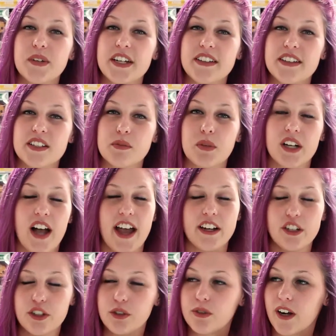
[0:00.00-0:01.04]
reading this book, I
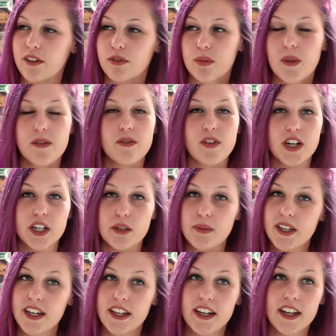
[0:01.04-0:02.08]
knew right from the very
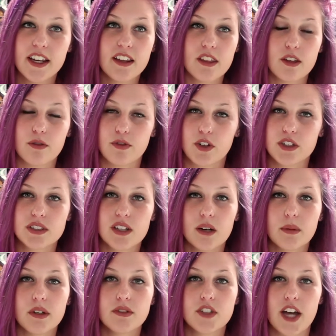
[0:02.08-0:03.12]
beginning, the first
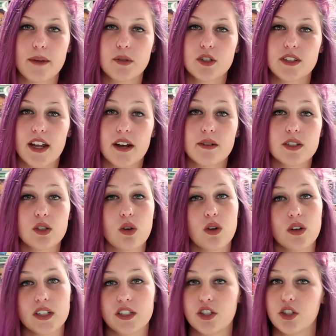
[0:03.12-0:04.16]
couple of chapters, that I was
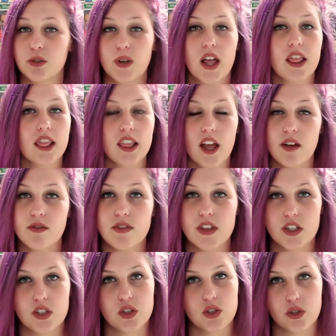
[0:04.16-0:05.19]
going to love
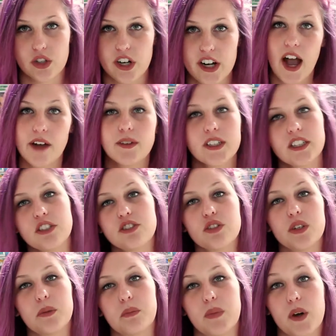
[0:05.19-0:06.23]
the story. I really
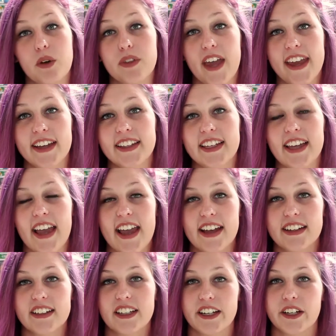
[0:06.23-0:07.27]
enjoyed both Hailey
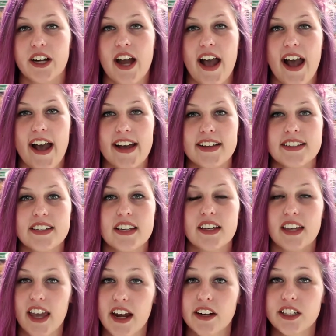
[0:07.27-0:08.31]
and Clara as
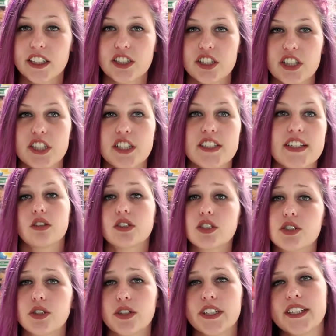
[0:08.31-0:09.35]
characters. The
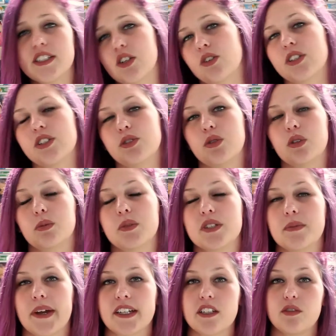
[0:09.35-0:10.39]
story is told in dual
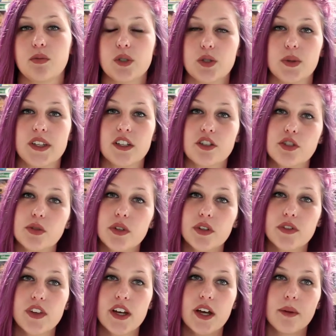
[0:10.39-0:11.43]
perspective between the two
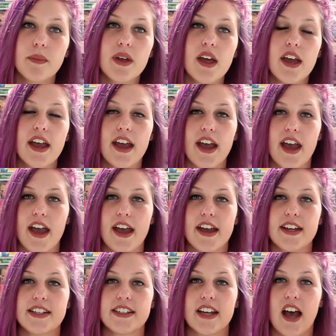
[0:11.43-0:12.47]
of them,
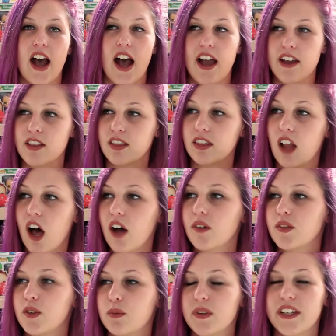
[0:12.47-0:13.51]
and I
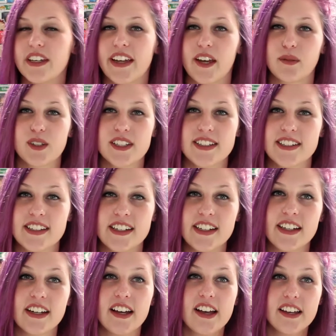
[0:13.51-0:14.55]
loved being able to
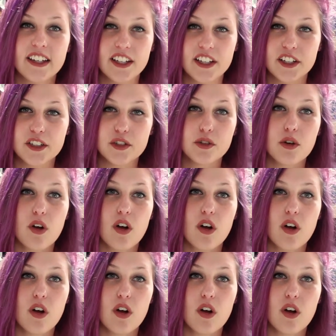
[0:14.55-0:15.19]
see each